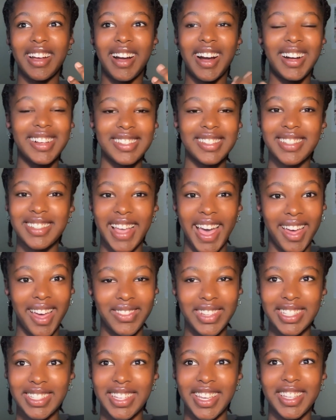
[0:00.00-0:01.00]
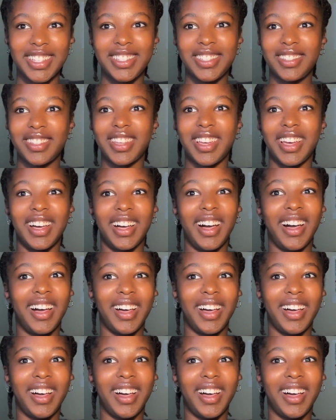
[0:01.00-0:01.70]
us as Adventists,